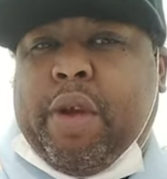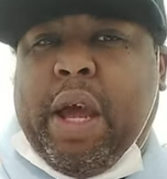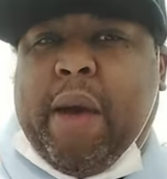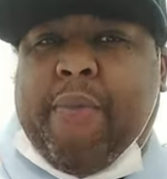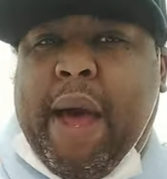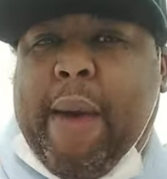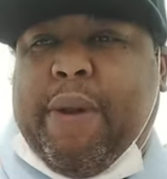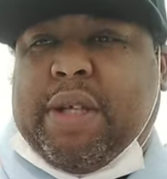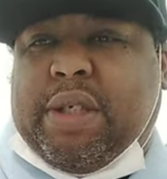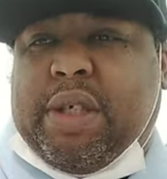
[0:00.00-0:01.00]
And I'm
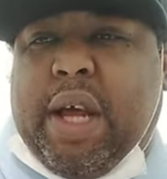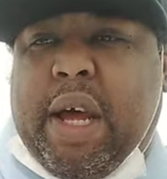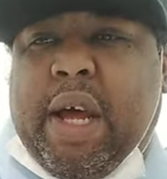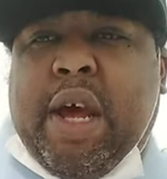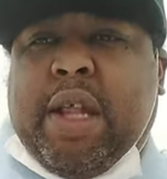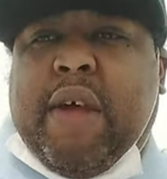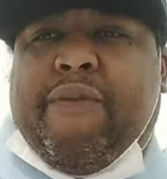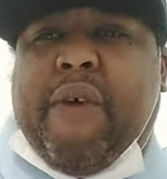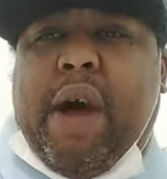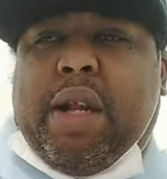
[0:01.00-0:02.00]
happy to see that they
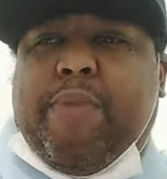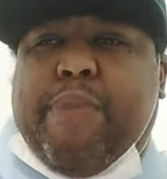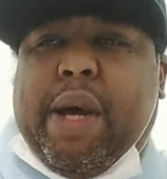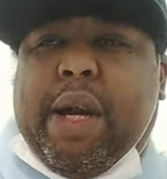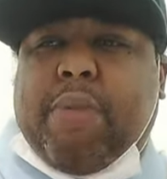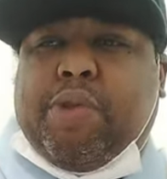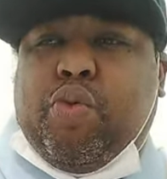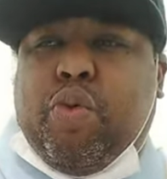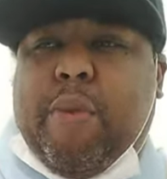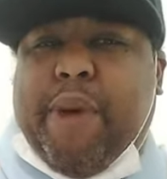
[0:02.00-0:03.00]
finally bigging up
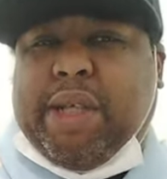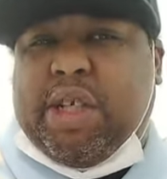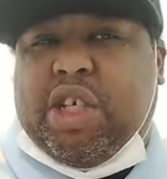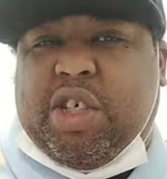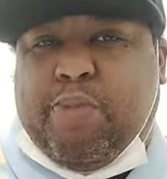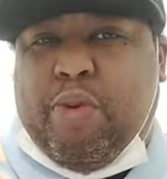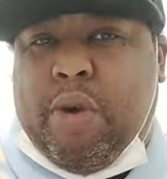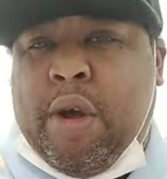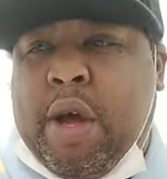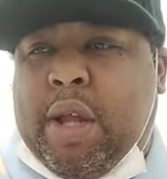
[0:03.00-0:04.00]
two of the best in the sport.